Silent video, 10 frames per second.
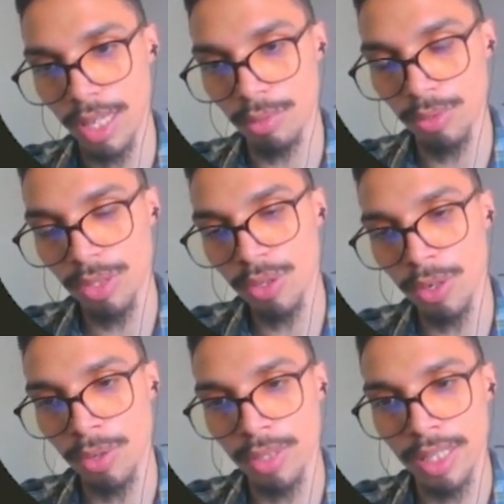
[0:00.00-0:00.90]
we'll
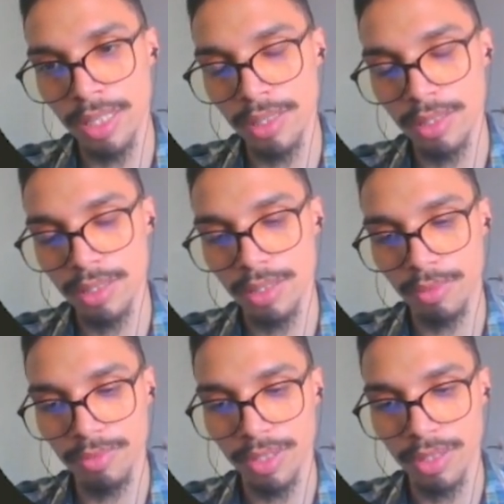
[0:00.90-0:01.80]
call it
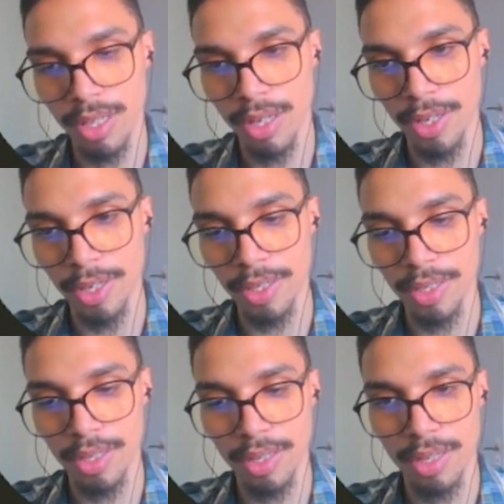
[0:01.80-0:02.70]
something like
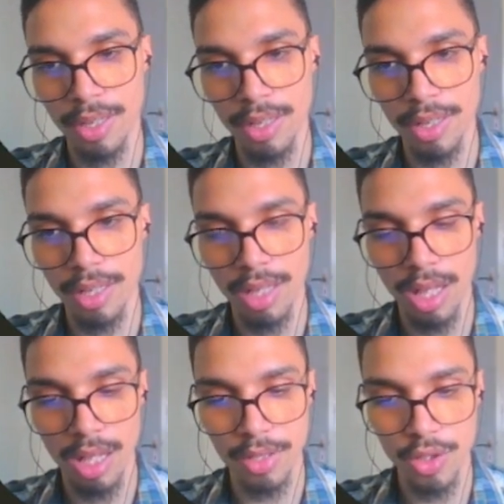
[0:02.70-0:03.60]

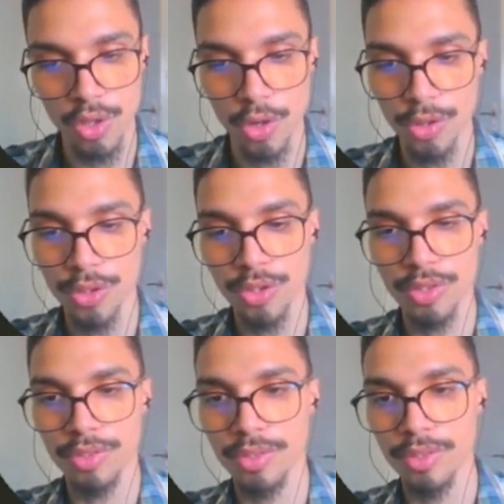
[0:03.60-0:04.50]
search,
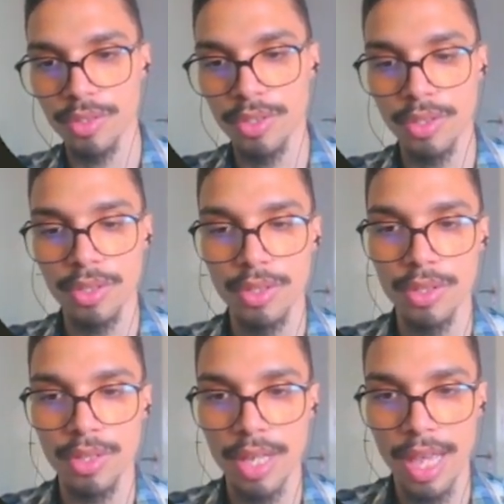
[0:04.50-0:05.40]

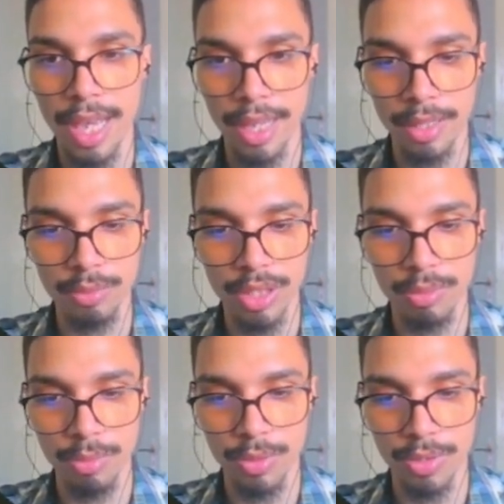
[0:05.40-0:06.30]
and we
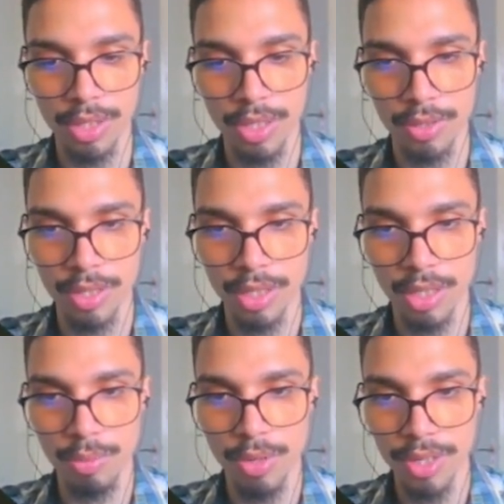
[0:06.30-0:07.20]
can put here the
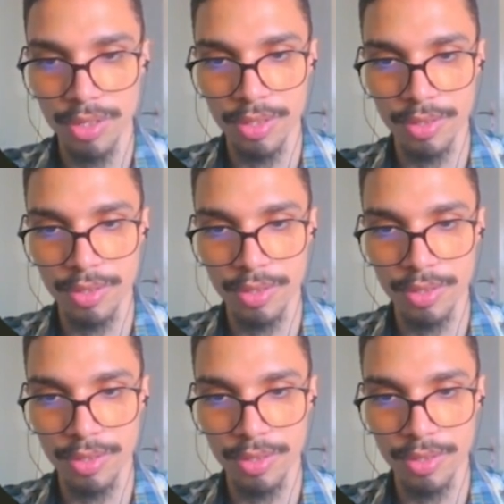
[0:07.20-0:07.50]
keyword.